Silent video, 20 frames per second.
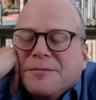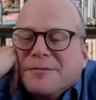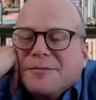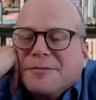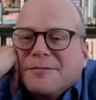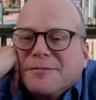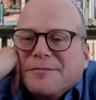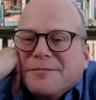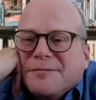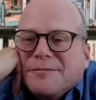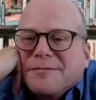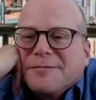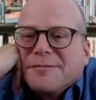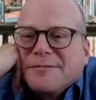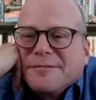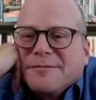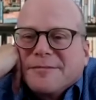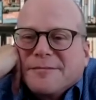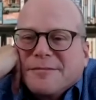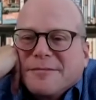
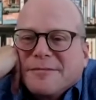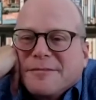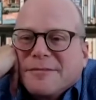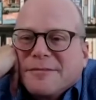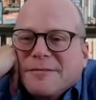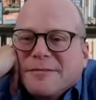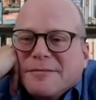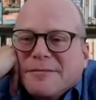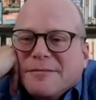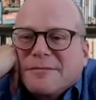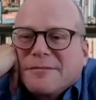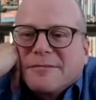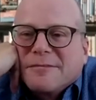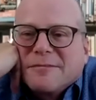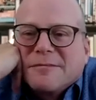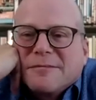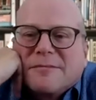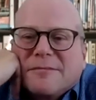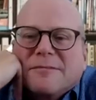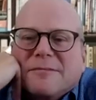
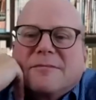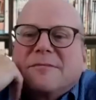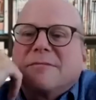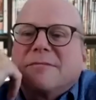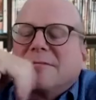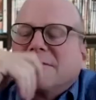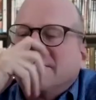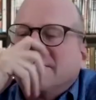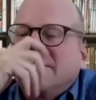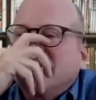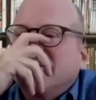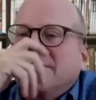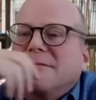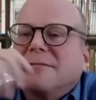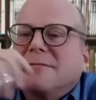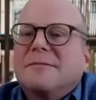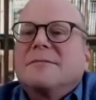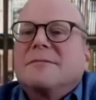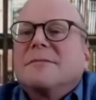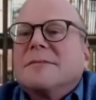
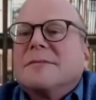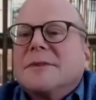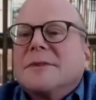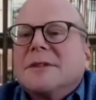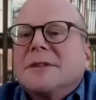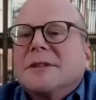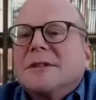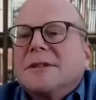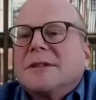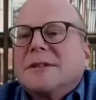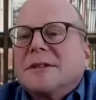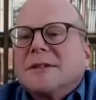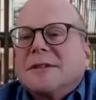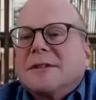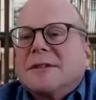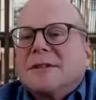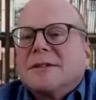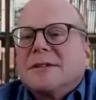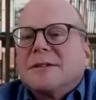[no speech]